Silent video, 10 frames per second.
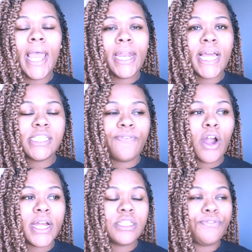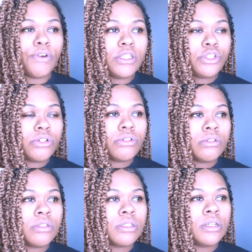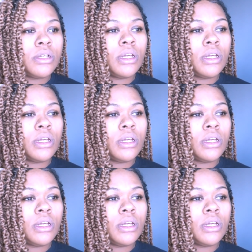And as far as frontals,